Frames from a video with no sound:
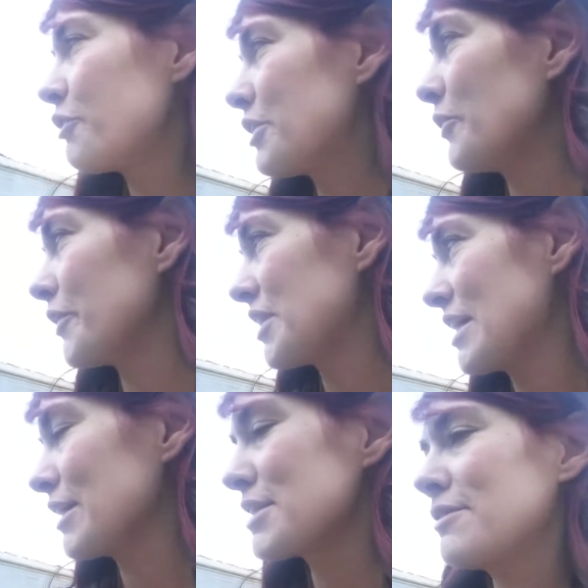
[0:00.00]
with the whole
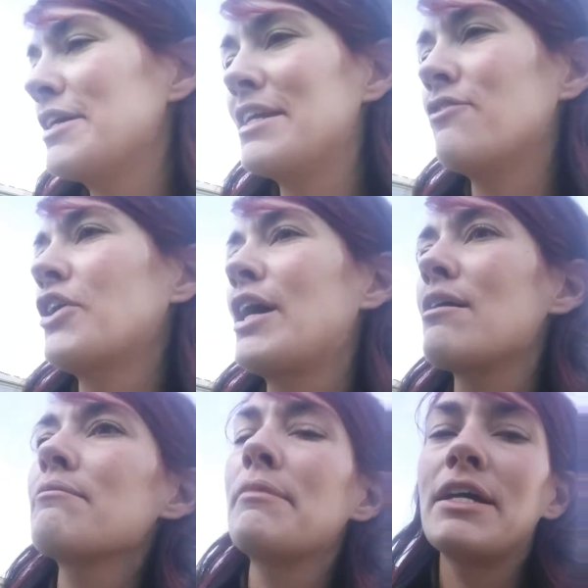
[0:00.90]
thing. So I never
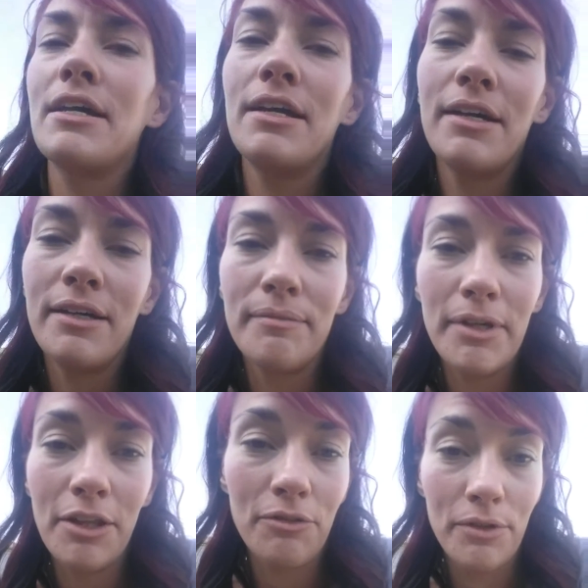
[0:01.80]
got my
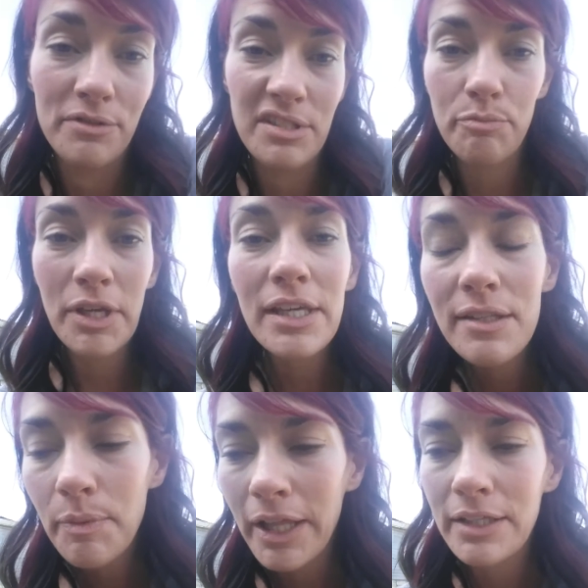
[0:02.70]
other rows of
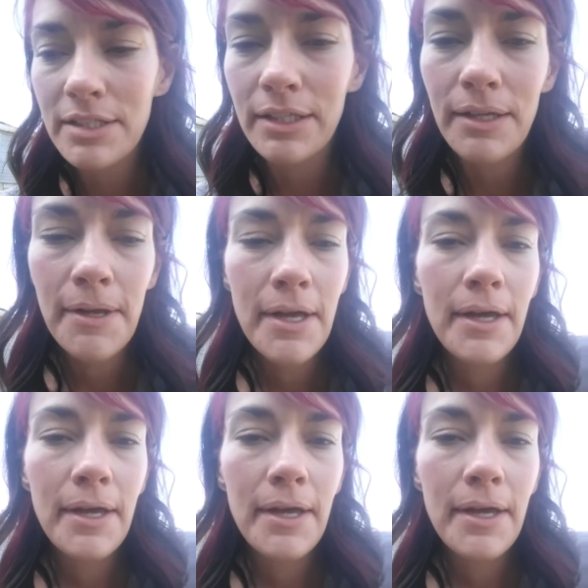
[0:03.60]
peas planted.